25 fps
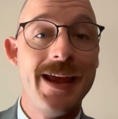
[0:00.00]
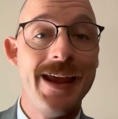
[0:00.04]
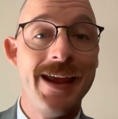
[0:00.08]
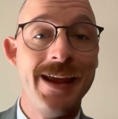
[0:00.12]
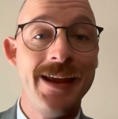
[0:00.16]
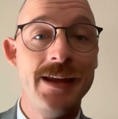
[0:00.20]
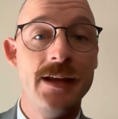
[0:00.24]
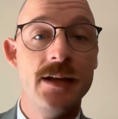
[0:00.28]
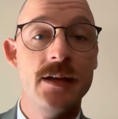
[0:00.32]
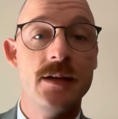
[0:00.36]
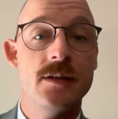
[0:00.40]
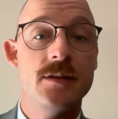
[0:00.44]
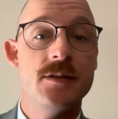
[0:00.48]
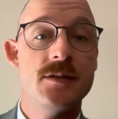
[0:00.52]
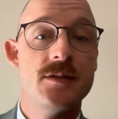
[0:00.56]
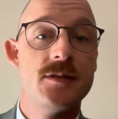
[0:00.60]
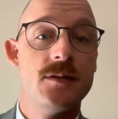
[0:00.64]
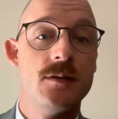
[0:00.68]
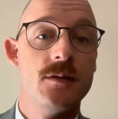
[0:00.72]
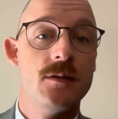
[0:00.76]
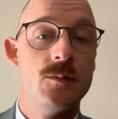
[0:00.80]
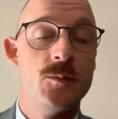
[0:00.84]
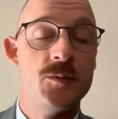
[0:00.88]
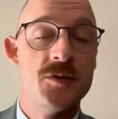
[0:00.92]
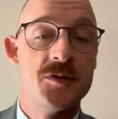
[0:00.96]
and
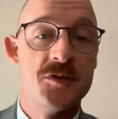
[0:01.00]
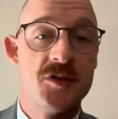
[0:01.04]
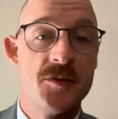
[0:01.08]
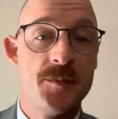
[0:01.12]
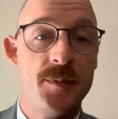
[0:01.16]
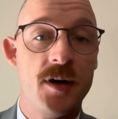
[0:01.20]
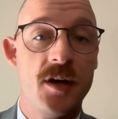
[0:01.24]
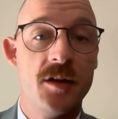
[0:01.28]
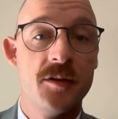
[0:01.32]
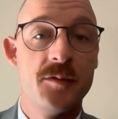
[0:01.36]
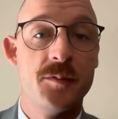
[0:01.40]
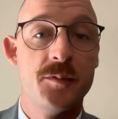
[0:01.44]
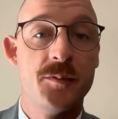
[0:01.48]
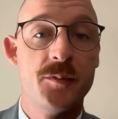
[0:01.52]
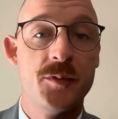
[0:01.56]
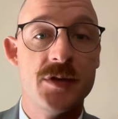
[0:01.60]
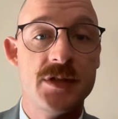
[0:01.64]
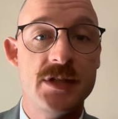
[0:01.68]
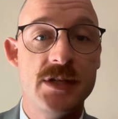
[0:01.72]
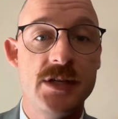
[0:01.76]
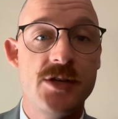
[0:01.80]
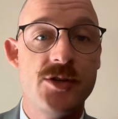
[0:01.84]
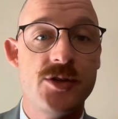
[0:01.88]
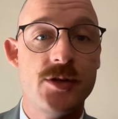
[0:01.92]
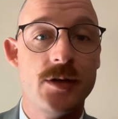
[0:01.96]
was responsible for
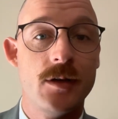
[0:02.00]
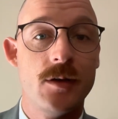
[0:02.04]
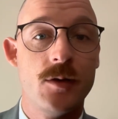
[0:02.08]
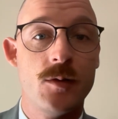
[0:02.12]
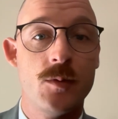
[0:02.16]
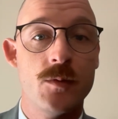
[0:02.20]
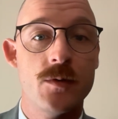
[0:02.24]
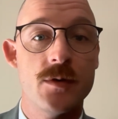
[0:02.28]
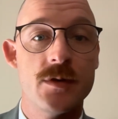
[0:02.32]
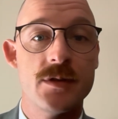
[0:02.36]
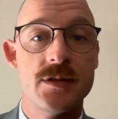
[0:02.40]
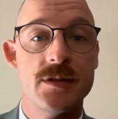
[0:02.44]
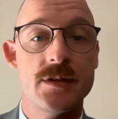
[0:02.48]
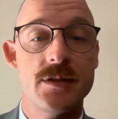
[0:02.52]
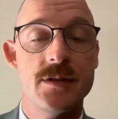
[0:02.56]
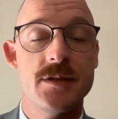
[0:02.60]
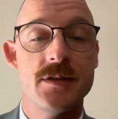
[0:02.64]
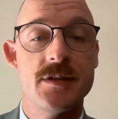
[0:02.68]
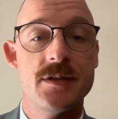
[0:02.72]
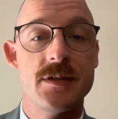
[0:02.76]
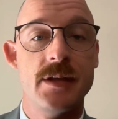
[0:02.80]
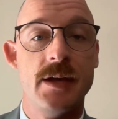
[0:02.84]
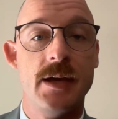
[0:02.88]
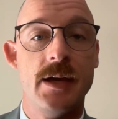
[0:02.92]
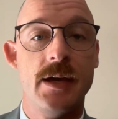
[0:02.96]
teaching
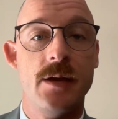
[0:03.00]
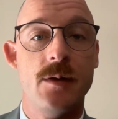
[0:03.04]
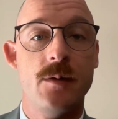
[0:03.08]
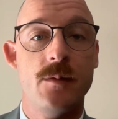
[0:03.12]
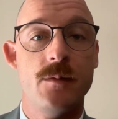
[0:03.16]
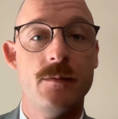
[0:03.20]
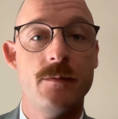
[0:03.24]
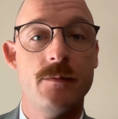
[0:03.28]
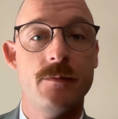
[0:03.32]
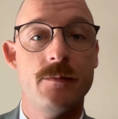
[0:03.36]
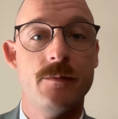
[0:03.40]
courses that